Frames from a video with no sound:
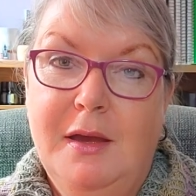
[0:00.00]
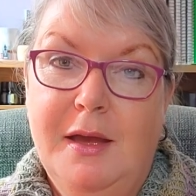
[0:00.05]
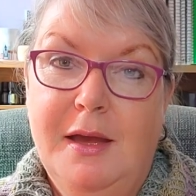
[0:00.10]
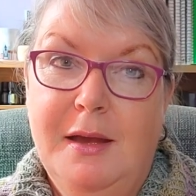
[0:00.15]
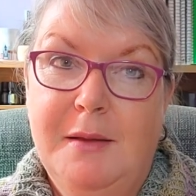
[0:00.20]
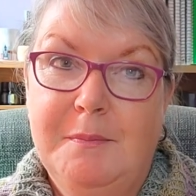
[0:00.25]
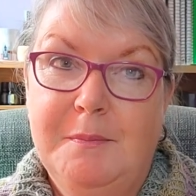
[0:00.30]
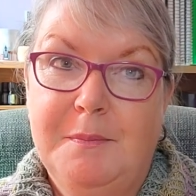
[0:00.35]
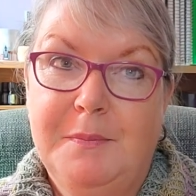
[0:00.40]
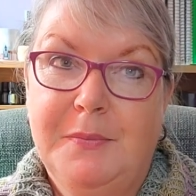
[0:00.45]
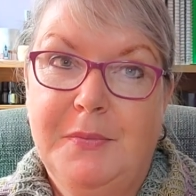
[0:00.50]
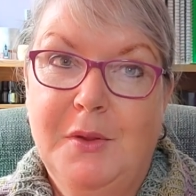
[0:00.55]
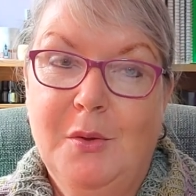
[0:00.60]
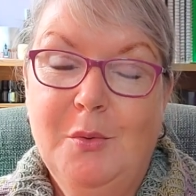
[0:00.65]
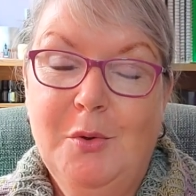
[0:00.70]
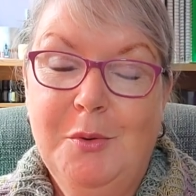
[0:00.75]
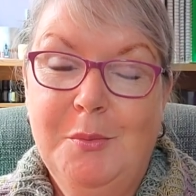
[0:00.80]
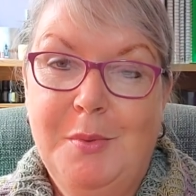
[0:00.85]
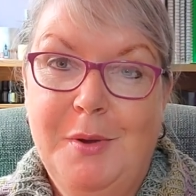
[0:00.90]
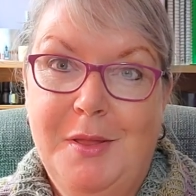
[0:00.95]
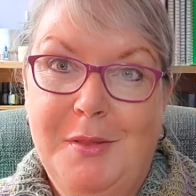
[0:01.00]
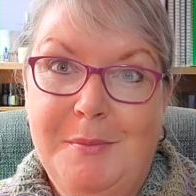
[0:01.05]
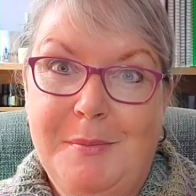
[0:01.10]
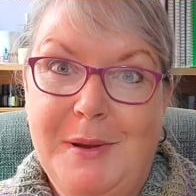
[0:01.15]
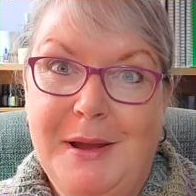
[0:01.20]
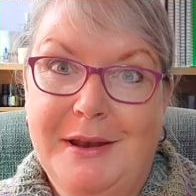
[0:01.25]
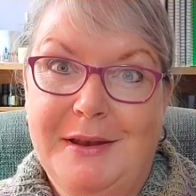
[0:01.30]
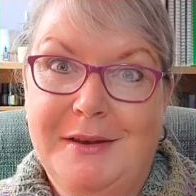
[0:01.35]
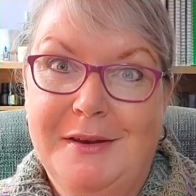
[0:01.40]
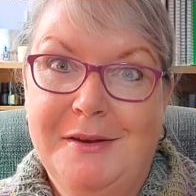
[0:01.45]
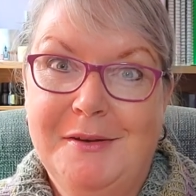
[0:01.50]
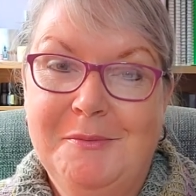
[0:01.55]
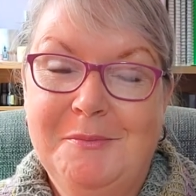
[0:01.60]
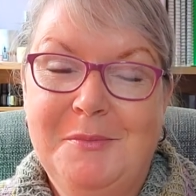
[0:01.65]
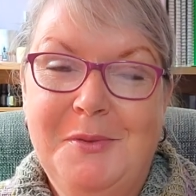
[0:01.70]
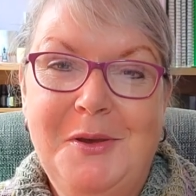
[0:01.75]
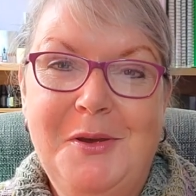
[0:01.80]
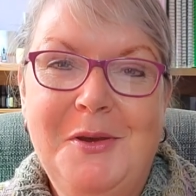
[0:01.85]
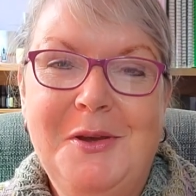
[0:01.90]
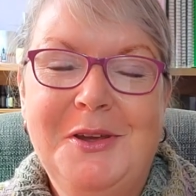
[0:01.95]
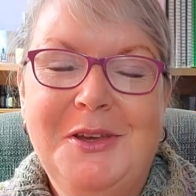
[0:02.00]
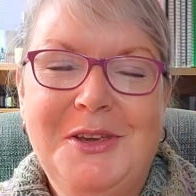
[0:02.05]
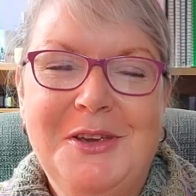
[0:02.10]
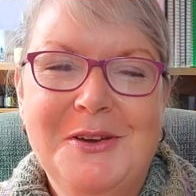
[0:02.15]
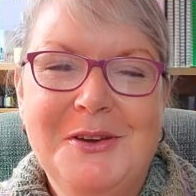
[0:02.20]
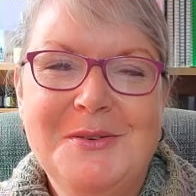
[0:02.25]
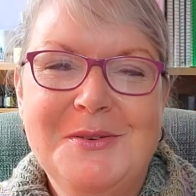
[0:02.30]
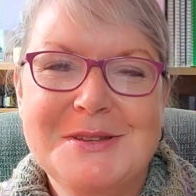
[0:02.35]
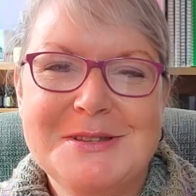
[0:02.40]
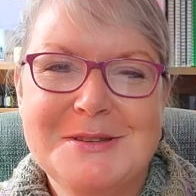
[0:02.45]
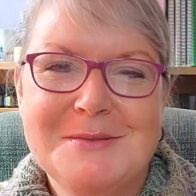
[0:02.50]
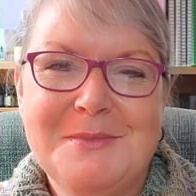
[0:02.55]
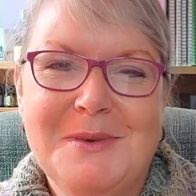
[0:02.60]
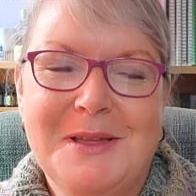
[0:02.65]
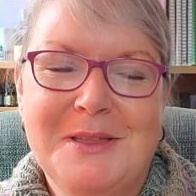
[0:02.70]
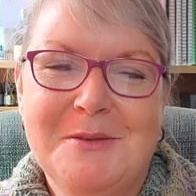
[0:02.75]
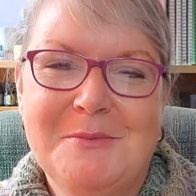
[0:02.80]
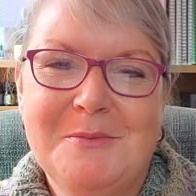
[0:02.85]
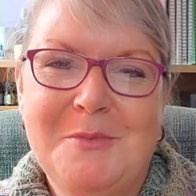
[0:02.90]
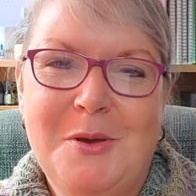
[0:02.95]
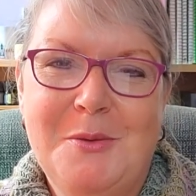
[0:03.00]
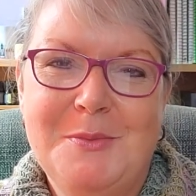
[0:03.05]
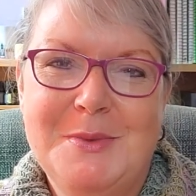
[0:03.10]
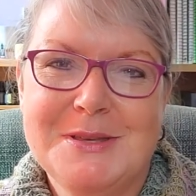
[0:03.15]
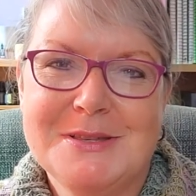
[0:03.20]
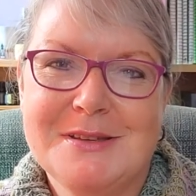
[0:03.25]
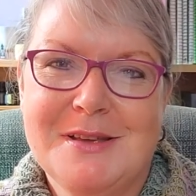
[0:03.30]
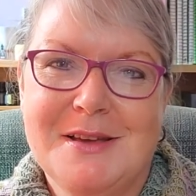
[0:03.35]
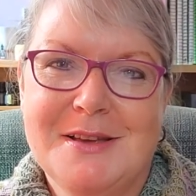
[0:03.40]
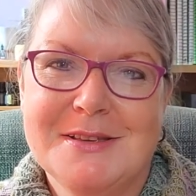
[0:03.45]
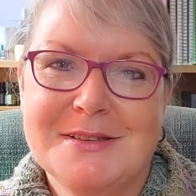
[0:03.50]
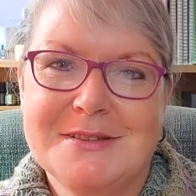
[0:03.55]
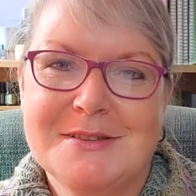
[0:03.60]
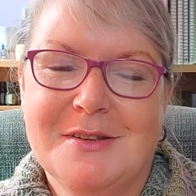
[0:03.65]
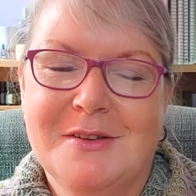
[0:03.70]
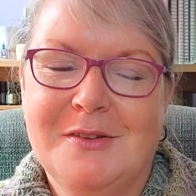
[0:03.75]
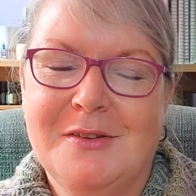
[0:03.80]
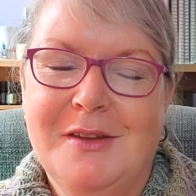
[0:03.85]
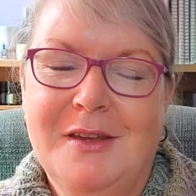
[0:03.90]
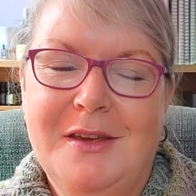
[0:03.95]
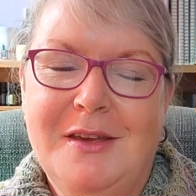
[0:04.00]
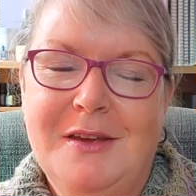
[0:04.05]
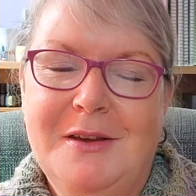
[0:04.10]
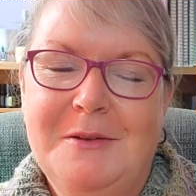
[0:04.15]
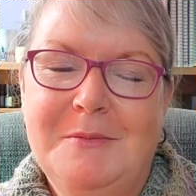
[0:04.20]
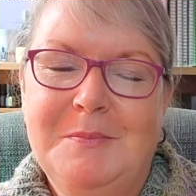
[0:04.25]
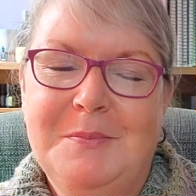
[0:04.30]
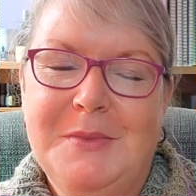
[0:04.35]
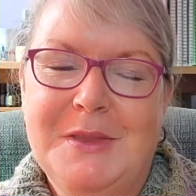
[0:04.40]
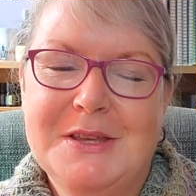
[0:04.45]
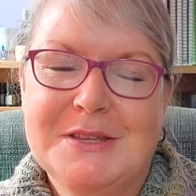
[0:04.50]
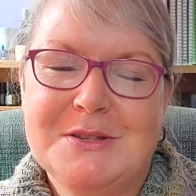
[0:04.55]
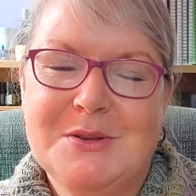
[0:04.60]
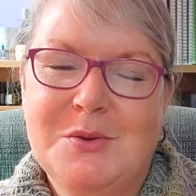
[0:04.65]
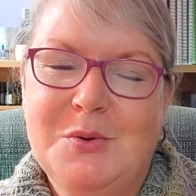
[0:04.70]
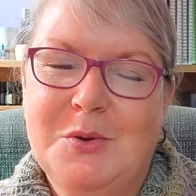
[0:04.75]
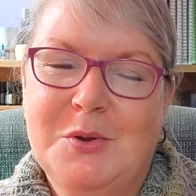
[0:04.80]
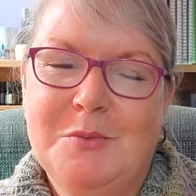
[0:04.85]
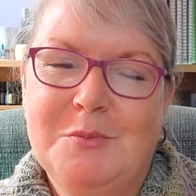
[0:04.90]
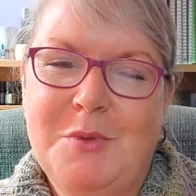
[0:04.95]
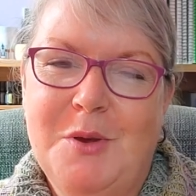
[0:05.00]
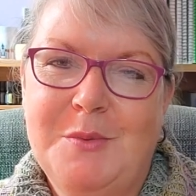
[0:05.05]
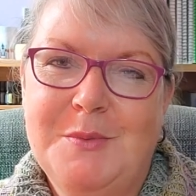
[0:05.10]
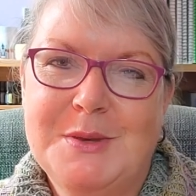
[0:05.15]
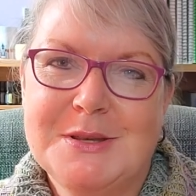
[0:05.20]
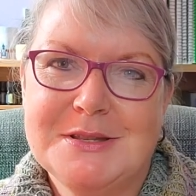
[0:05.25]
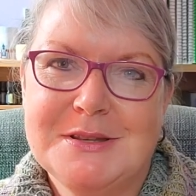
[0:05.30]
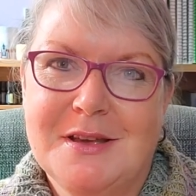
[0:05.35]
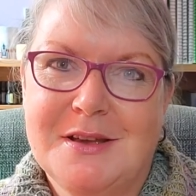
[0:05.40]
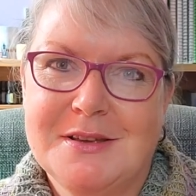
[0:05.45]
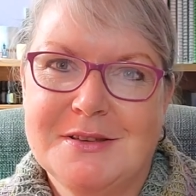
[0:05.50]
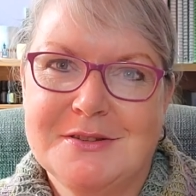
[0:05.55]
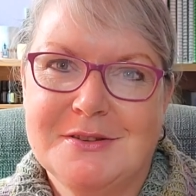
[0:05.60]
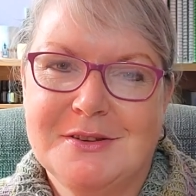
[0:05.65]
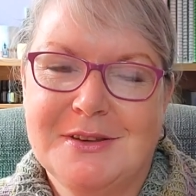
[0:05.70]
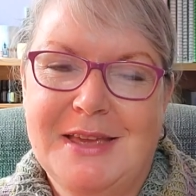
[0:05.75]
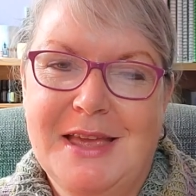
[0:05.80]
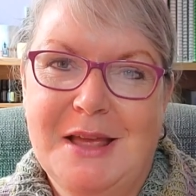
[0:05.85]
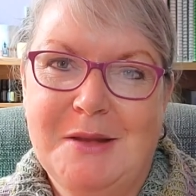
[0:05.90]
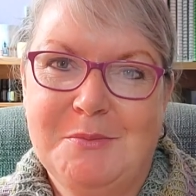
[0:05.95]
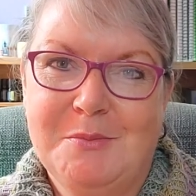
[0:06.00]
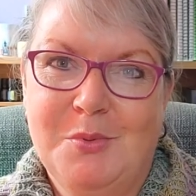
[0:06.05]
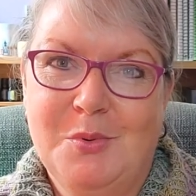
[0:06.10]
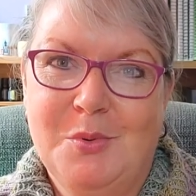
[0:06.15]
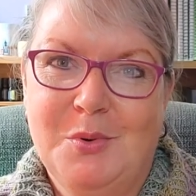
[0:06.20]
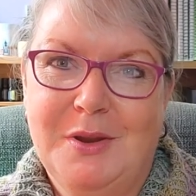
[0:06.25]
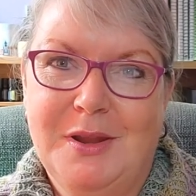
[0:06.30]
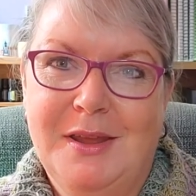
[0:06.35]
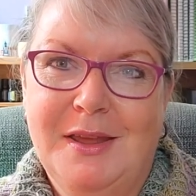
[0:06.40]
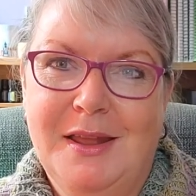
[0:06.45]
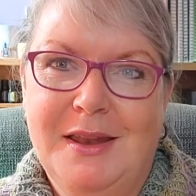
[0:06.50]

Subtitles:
don't want to buy the pattern, but you're curious about the Moebius cast on, just Google Moebius cast on Kat Bordy.